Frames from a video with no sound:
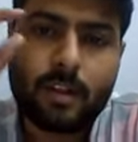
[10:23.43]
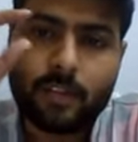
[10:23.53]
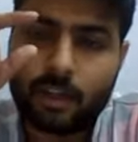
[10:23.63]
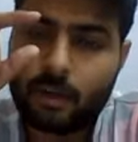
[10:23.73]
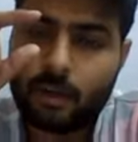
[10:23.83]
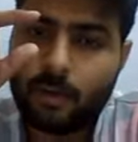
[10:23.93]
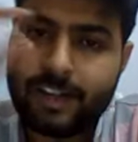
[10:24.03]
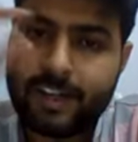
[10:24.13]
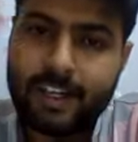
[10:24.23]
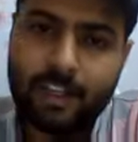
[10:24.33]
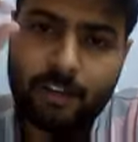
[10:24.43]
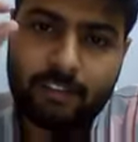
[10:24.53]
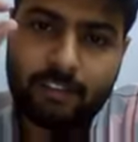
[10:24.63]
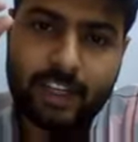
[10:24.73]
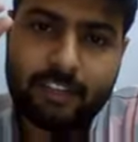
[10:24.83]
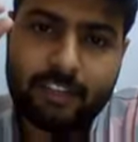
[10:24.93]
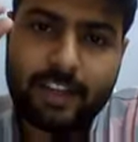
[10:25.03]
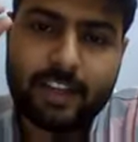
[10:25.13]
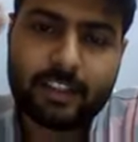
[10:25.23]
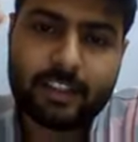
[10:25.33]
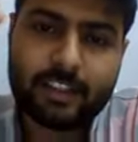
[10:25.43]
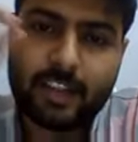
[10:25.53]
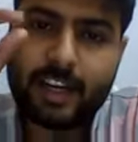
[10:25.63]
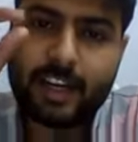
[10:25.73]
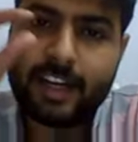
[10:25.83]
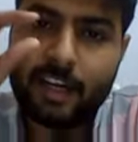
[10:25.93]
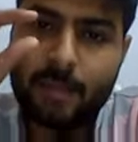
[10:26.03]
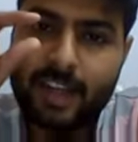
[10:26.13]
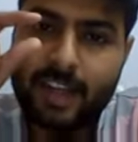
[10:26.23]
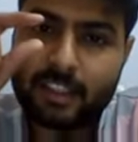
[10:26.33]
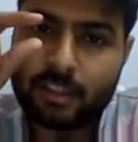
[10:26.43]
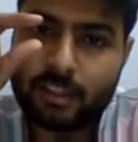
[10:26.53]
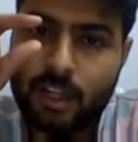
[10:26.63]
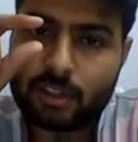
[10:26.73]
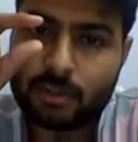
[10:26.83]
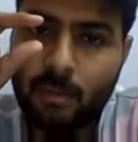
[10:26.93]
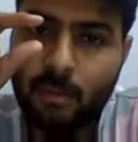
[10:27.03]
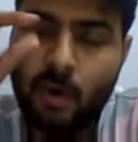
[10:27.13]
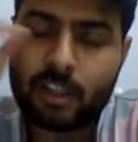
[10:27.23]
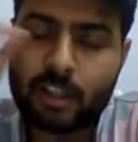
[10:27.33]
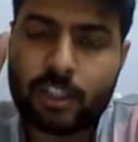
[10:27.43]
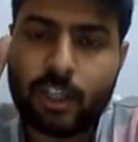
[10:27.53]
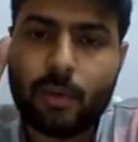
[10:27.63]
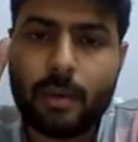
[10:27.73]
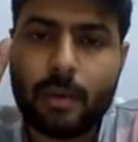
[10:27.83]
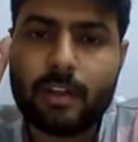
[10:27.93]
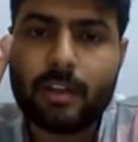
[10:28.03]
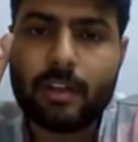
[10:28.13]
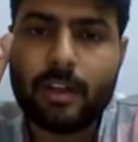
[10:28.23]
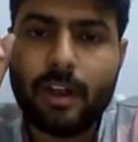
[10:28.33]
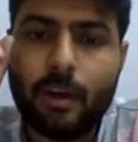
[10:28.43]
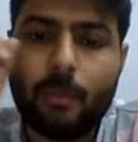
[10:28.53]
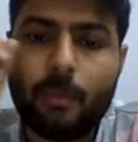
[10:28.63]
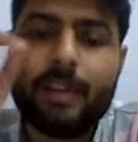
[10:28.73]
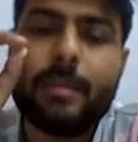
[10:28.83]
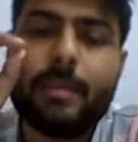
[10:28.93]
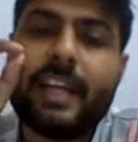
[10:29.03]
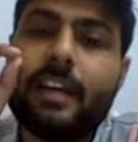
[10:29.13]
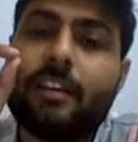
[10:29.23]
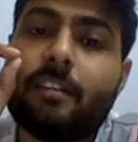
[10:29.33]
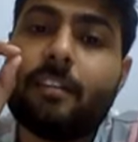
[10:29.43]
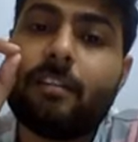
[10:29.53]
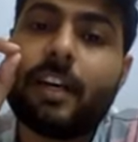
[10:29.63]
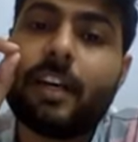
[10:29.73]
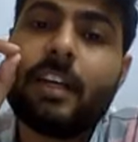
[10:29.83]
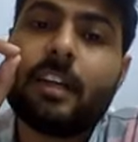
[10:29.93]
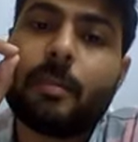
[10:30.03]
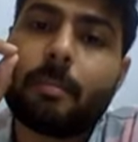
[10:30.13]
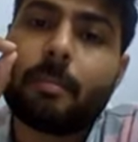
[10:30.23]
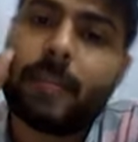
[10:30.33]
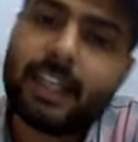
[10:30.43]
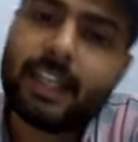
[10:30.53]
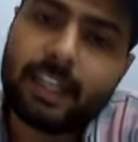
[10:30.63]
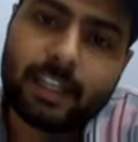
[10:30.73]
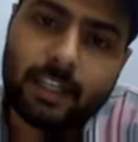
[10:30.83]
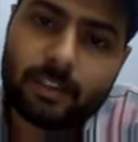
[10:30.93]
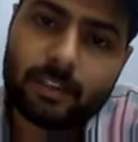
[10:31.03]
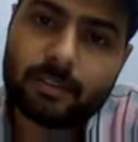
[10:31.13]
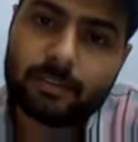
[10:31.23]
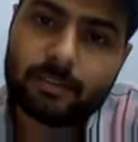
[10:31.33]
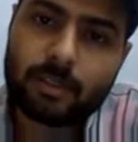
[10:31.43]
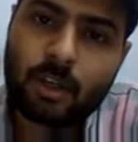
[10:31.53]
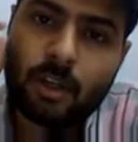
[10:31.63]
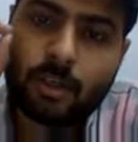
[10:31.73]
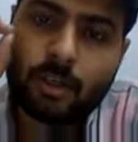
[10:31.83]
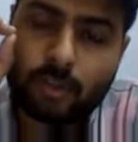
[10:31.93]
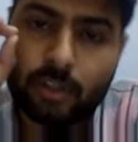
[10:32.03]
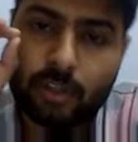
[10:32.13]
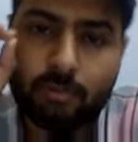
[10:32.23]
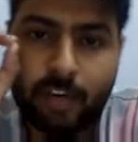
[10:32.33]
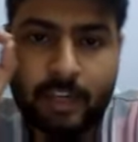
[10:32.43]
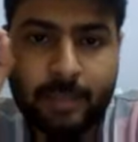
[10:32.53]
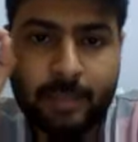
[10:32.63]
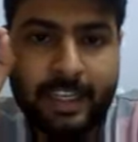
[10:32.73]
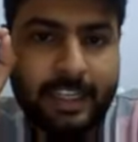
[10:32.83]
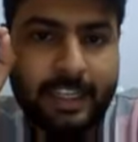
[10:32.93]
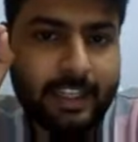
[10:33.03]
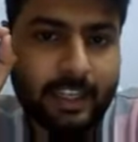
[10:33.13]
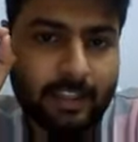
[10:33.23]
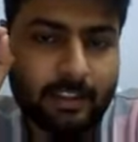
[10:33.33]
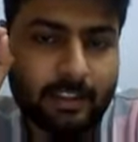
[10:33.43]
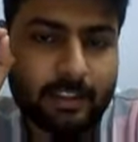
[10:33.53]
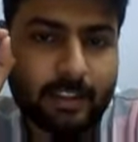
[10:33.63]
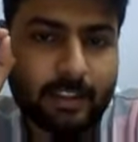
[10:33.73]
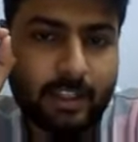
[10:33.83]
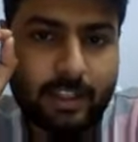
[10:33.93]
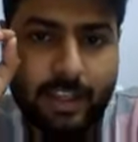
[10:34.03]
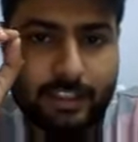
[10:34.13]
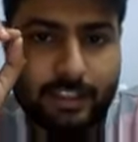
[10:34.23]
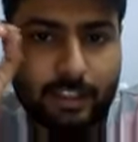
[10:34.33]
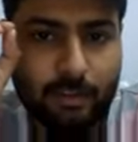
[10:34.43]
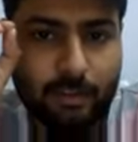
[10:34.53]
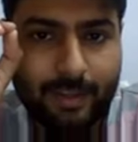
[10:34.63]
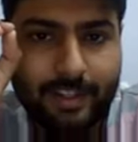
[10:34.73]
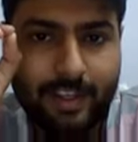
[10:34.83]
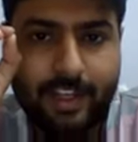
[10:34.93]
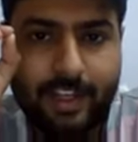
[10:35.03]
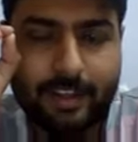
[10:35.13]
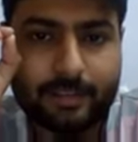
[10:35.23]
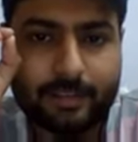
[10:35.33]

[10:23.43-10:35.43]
the quantity of liquid contained by this small cube will be 1 milliliter. So the 1 milliliter is a quantity